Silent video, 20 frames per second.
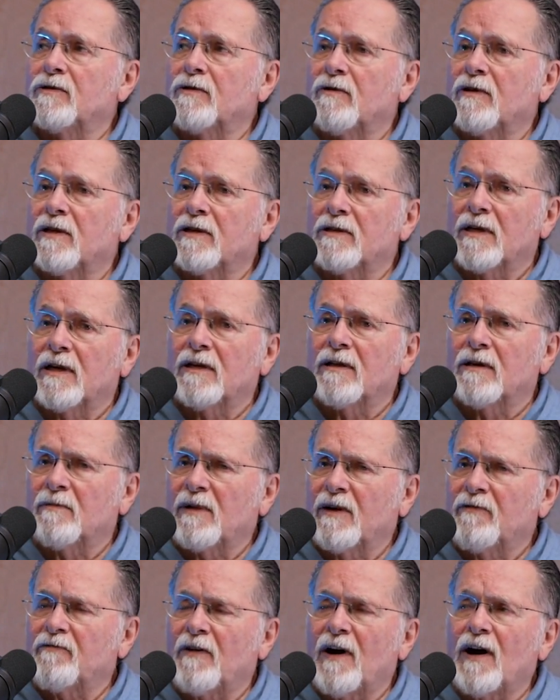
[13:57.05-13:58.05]
So they say that
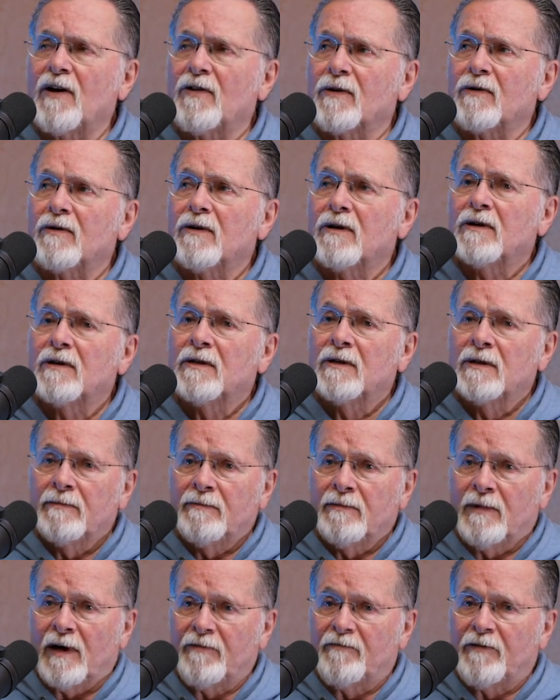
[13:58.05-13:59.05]
my father,
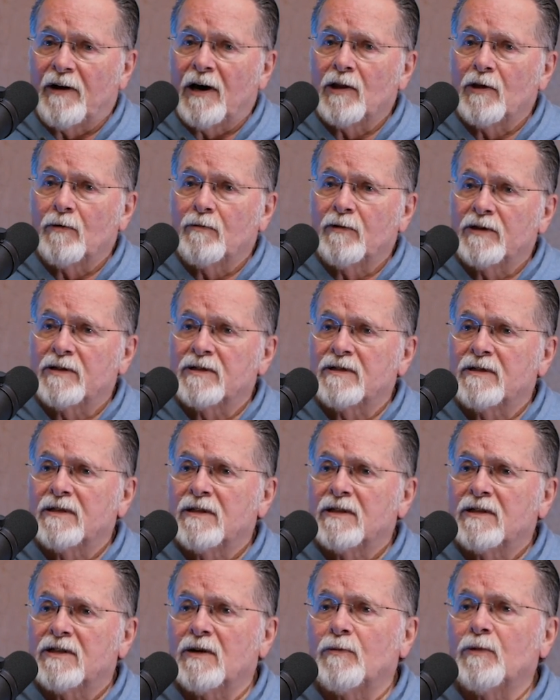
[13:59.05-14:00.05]
my father was
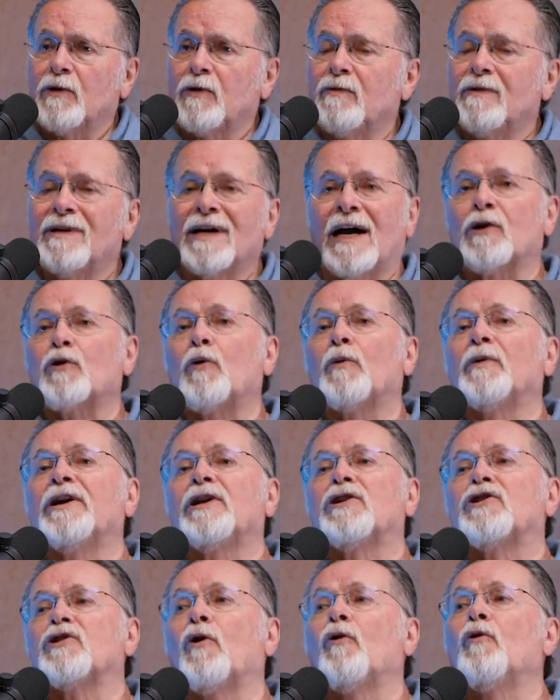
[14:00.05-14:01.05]
someone who not
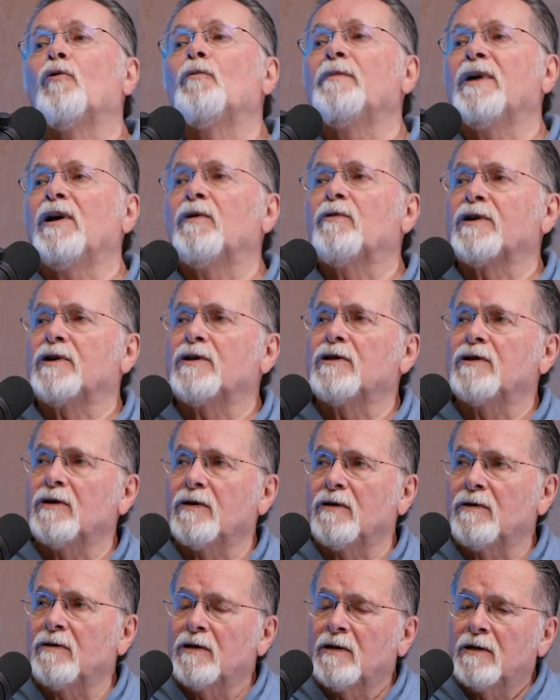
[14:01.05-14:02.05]
only told me what to
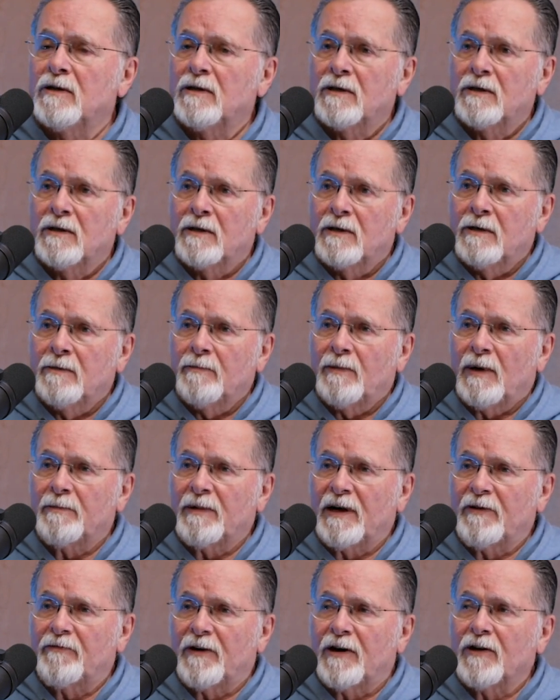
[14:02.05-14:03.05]
do, but
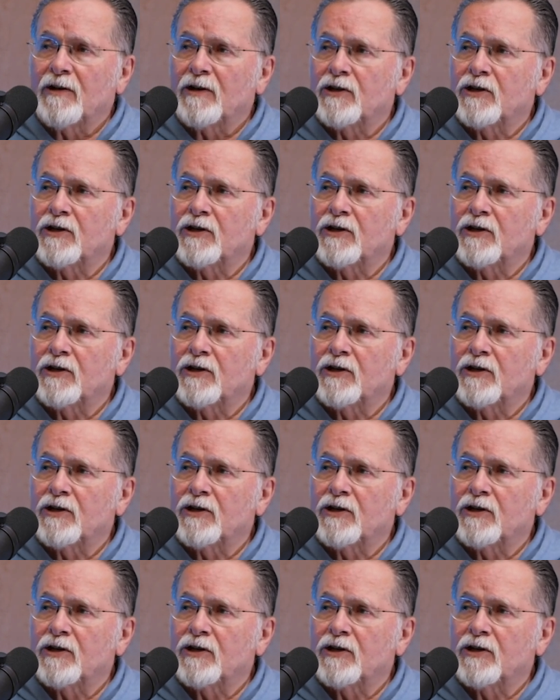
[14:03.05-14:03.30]
my father